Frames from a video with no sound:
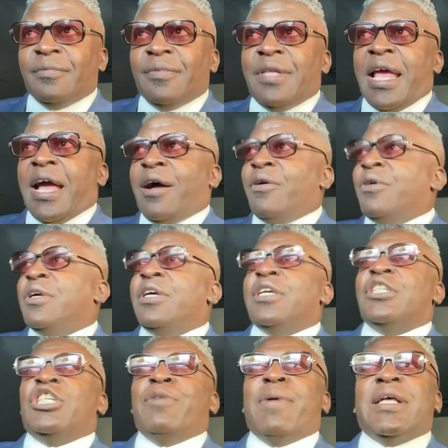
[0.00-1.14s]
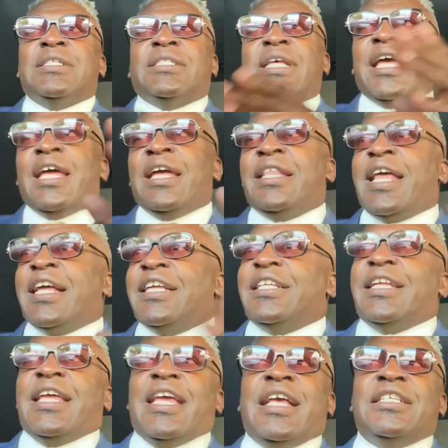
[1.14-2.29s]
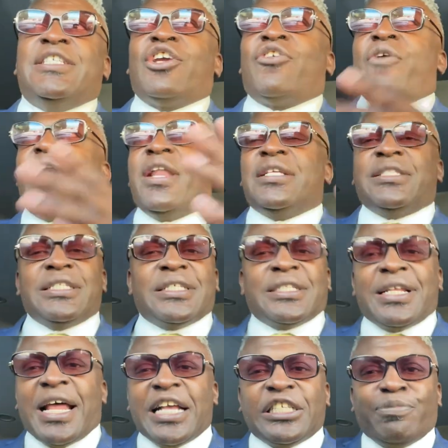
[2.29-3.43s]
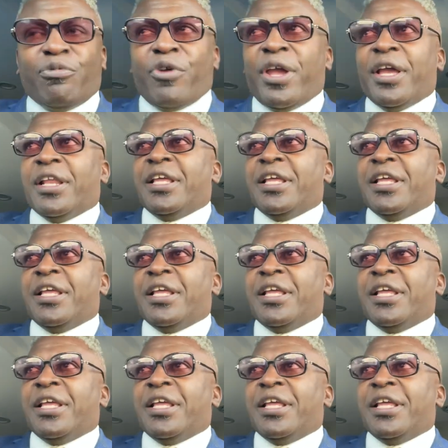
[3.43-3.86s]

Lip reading: Now, she's been saying that he's the greatest in sliced bread.